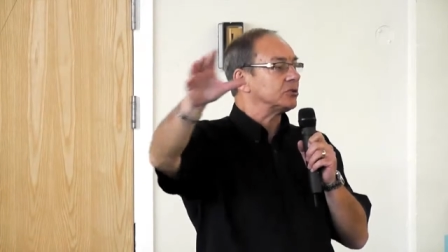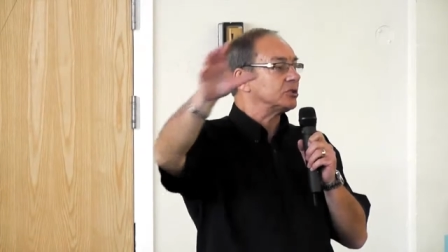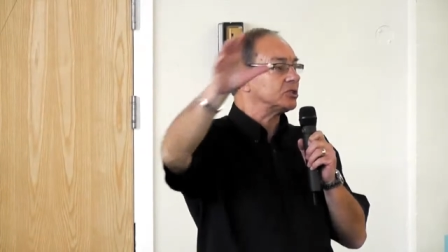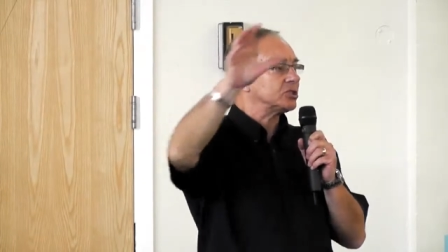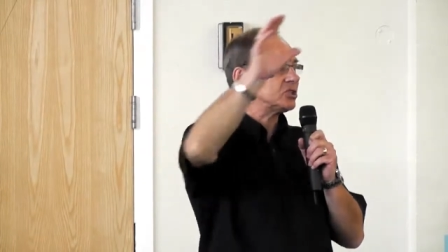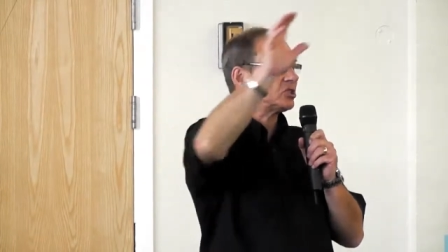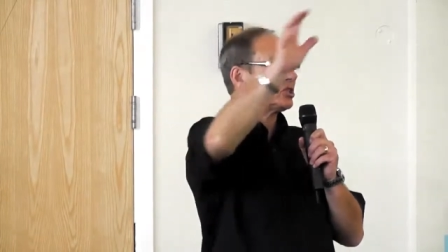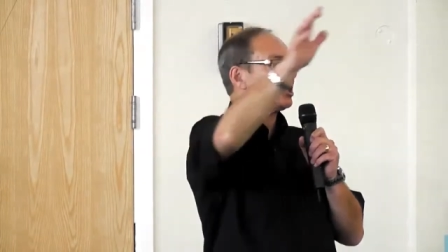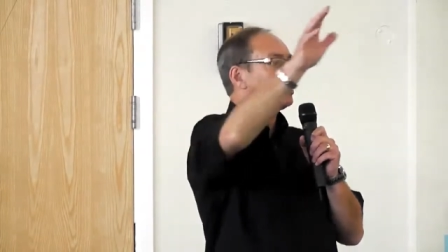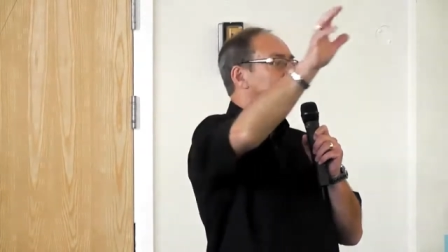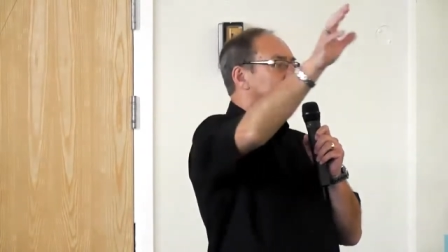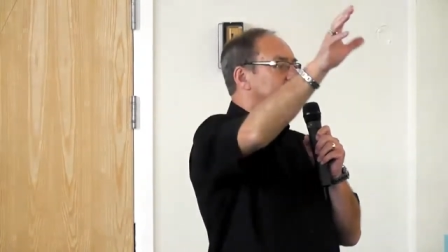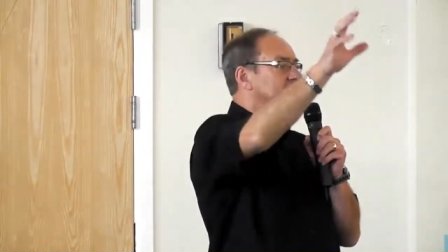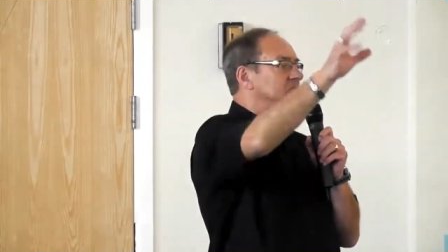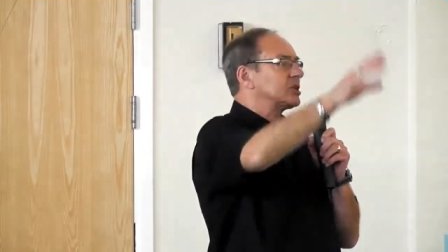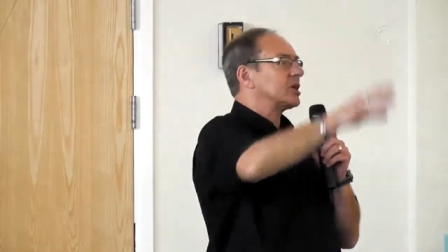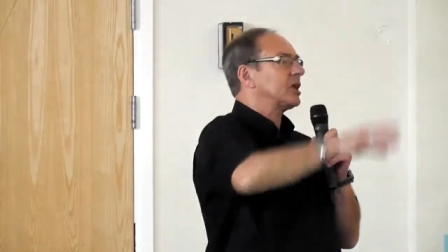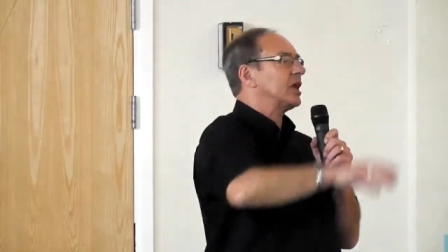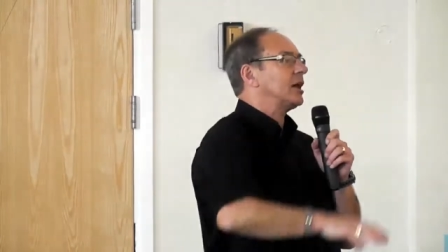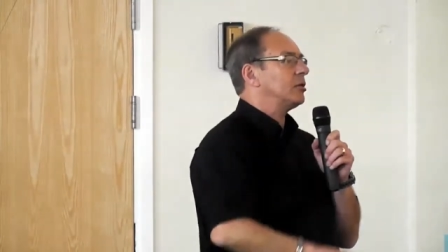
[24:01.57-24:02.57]
could see
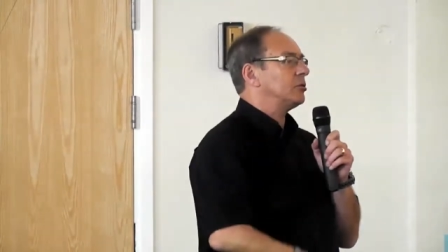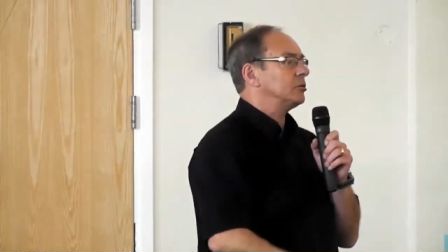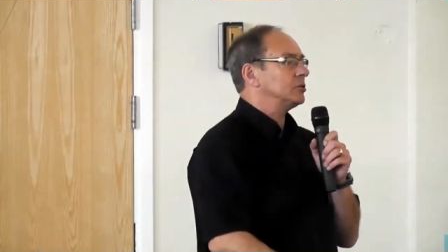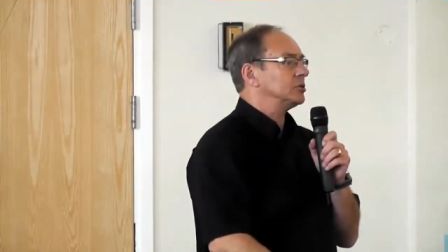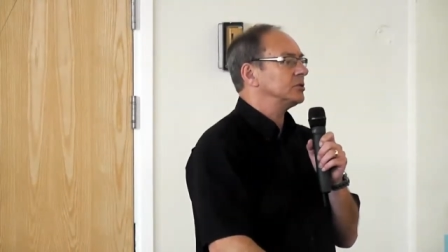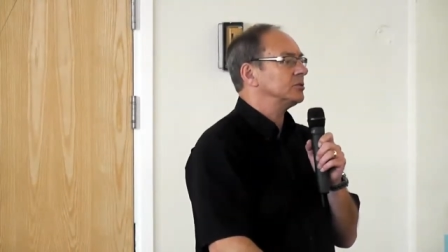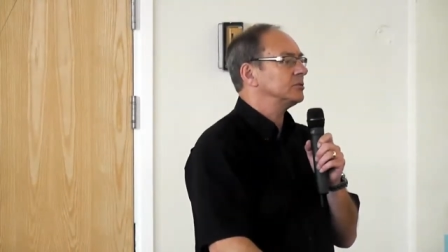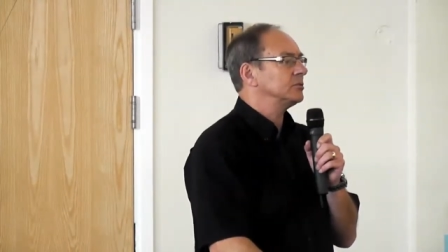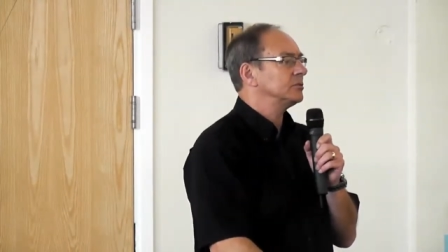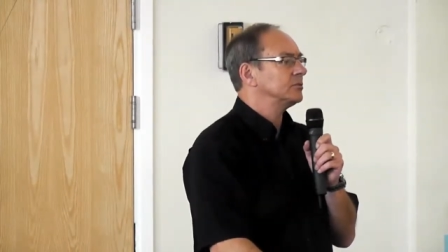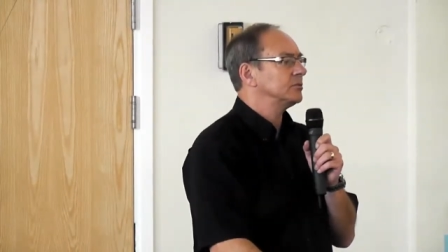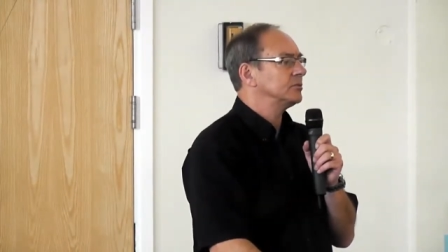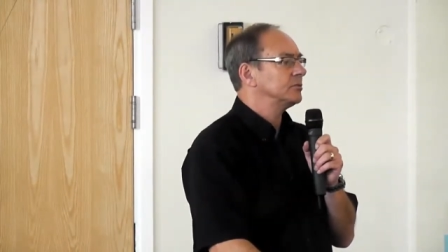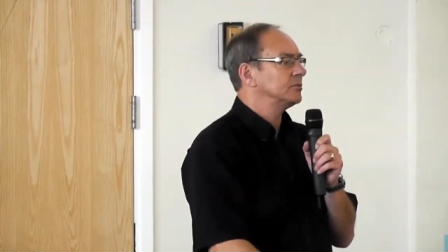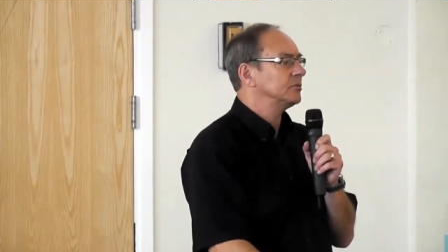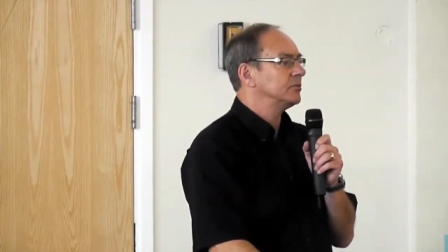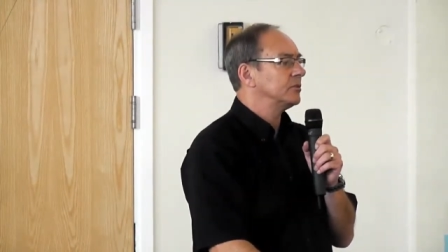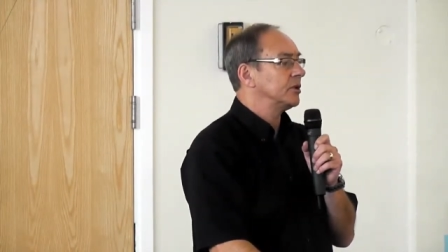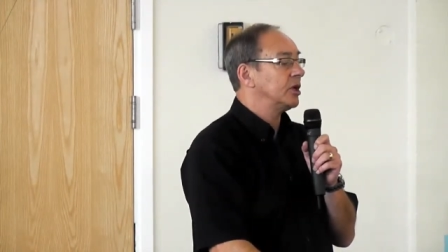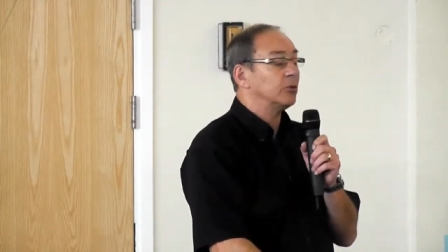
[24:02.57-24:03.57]
this cloud.
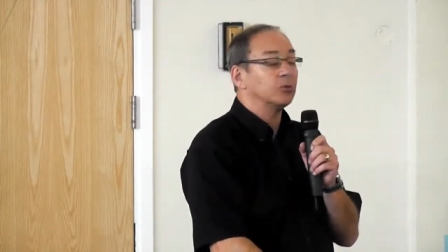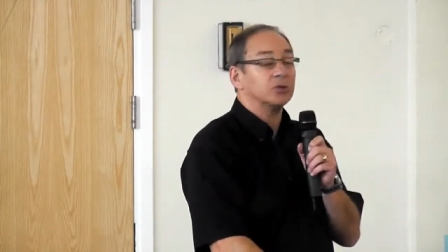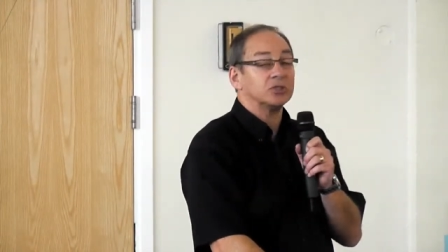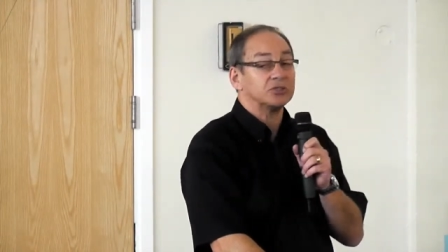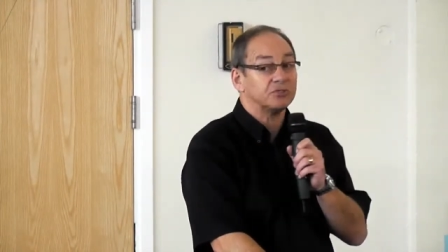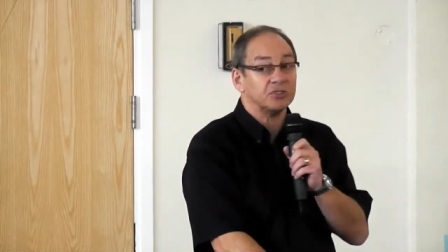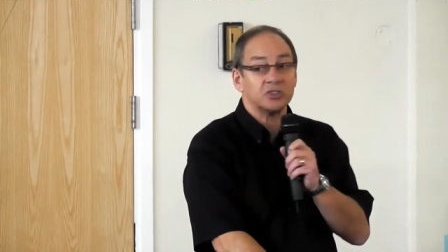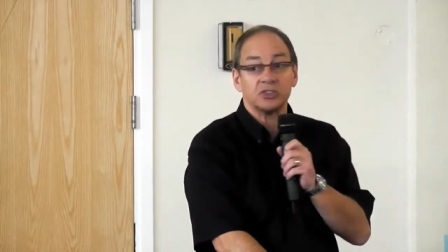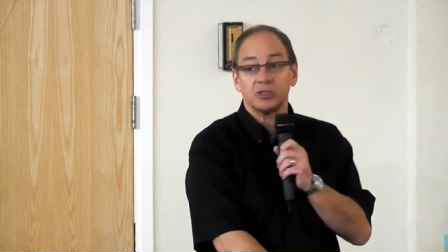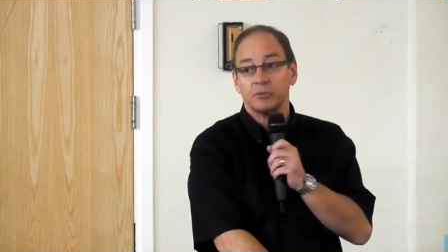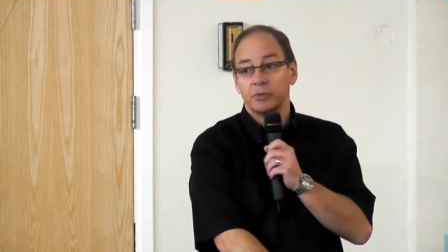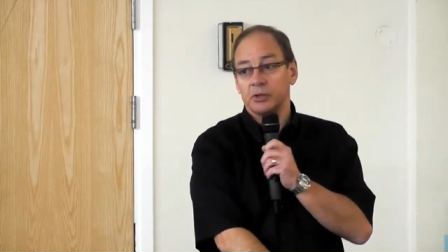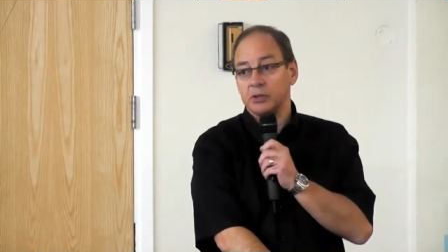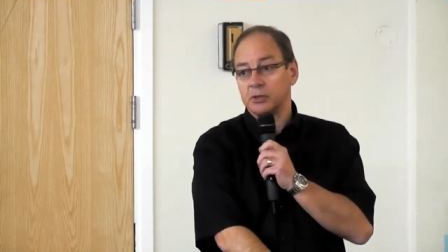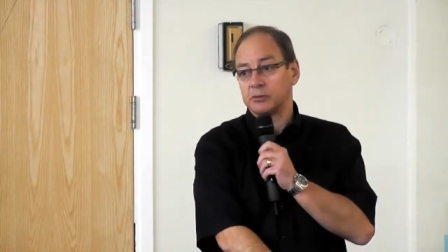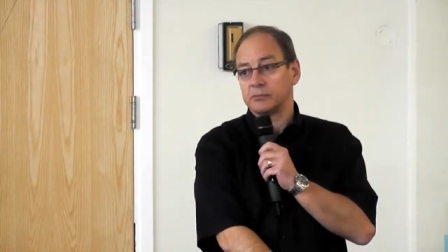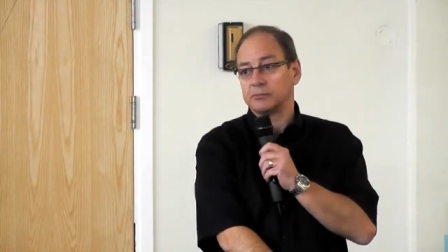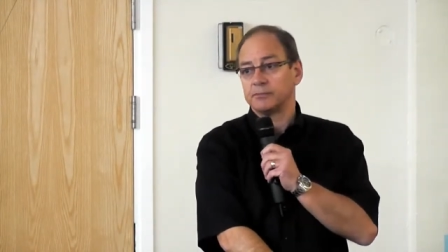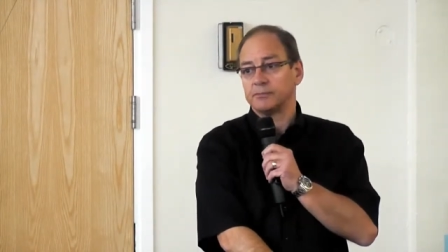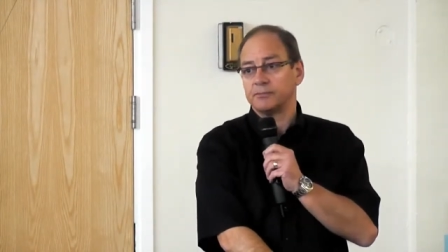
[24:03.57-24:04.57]
It was visible.